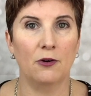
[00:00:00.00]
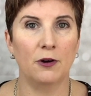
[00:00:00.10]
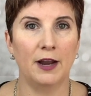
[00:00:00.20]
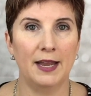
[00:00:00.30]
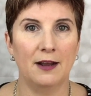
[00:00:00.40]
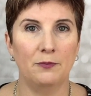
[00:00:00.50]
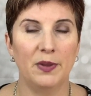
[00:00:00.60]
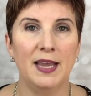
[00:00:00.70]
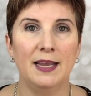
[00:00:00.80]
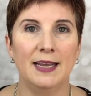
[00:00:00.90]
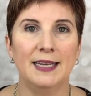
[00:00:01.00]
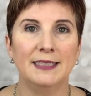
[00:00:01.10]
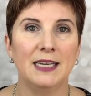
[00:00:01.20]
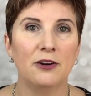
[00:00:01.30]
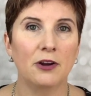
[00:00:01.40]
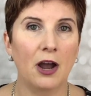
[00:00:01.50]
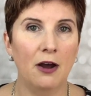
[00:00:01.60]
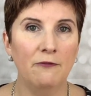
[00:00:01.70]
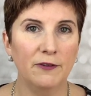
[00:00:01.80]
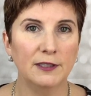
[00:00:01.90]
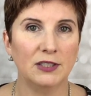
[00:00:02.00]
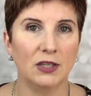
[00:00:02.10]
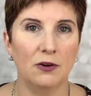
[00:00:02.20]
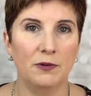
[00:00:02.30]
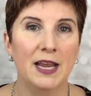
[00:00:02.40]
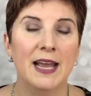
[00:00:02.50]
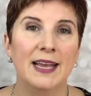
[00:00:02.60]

or NLP, is that your comfort zone